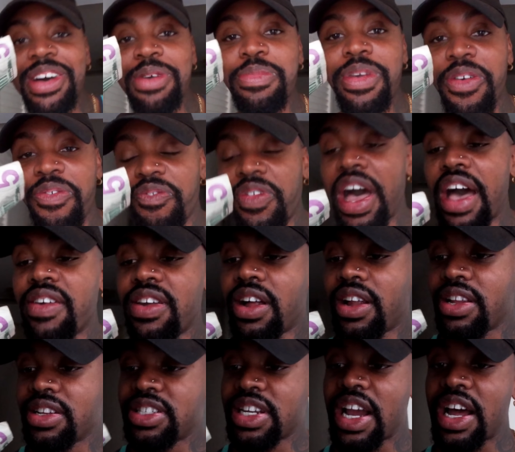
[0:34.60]
a $5
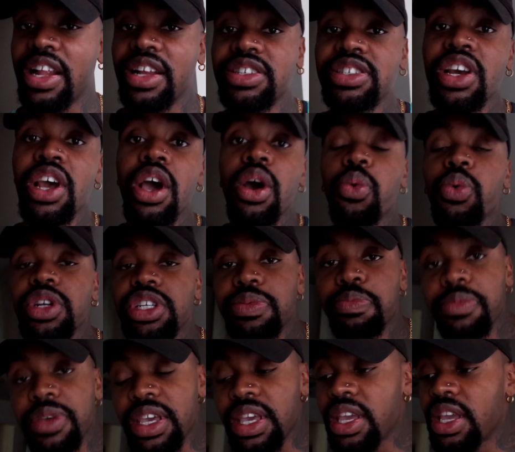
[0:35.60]
challenge, which
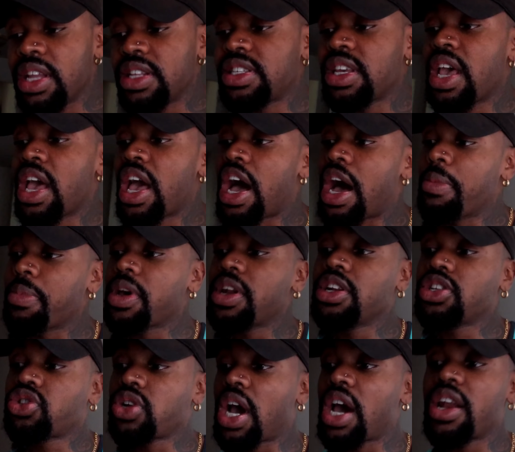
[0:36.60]
means I'm gonna
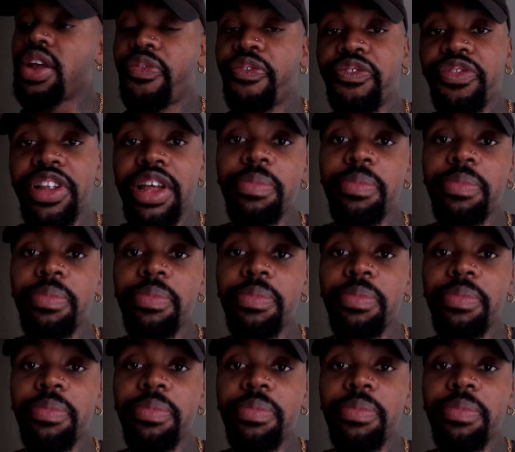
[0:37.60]
try to flip